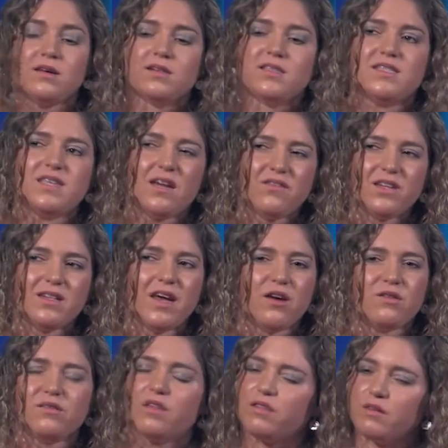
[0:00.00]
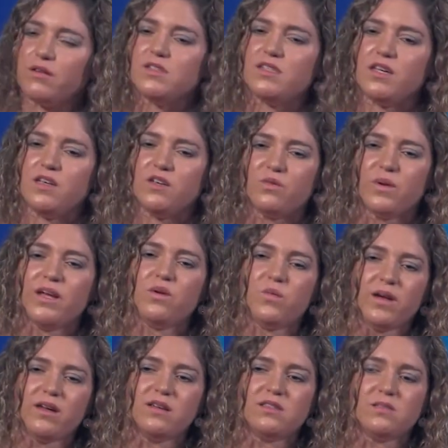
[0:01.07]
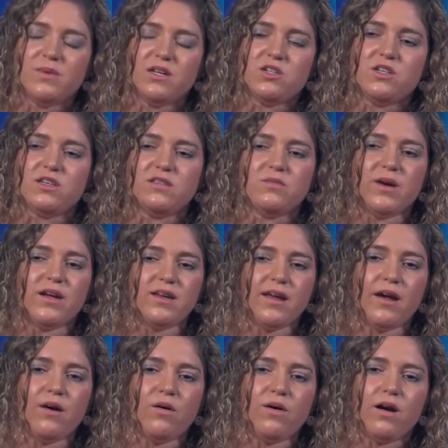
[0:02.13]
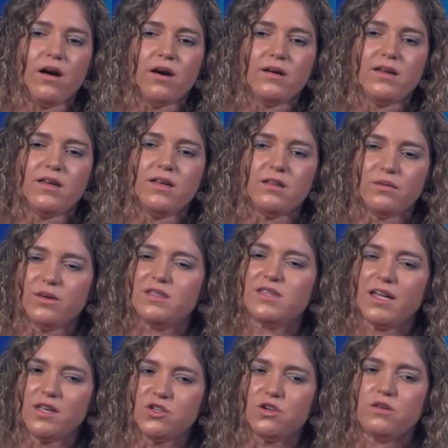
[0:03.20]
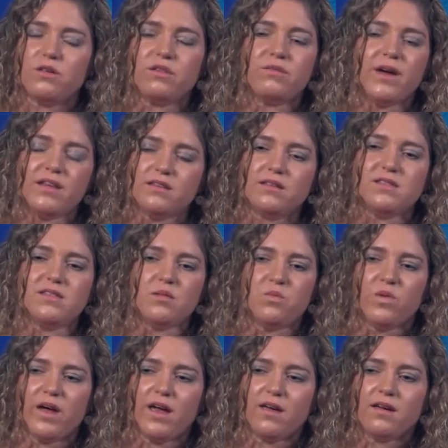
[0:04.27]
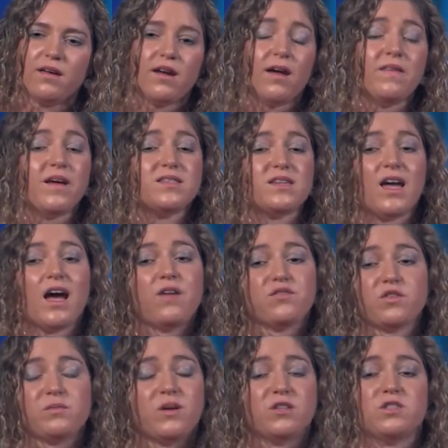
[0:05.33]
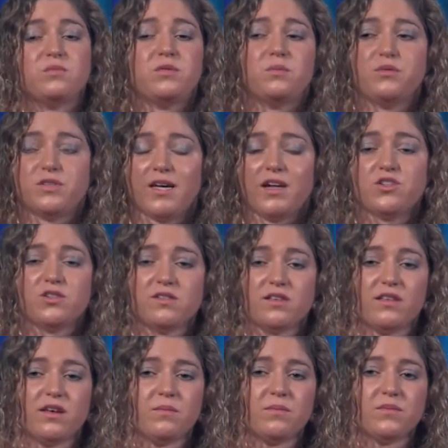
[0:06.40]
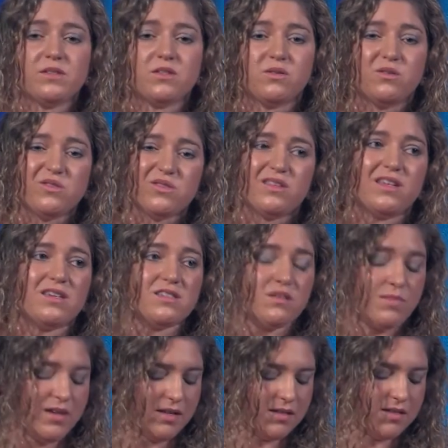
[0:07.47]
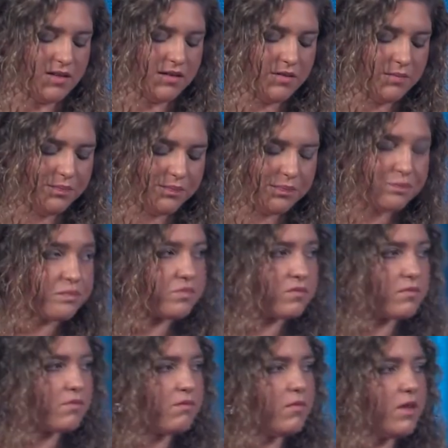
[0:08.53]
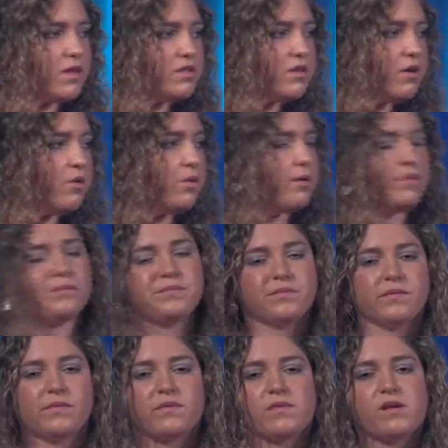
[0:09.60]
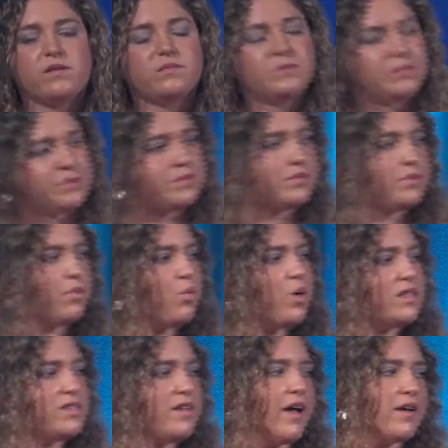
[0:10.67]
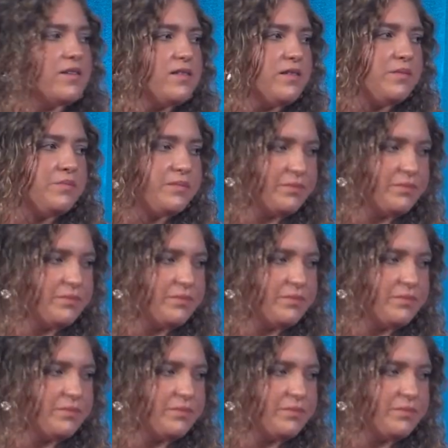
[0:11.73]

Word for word: 7 out of the 13 great whale species right now are either endangered or threatened in some way, and that's after multiple protections on them. So those are things to be considered. So what's next?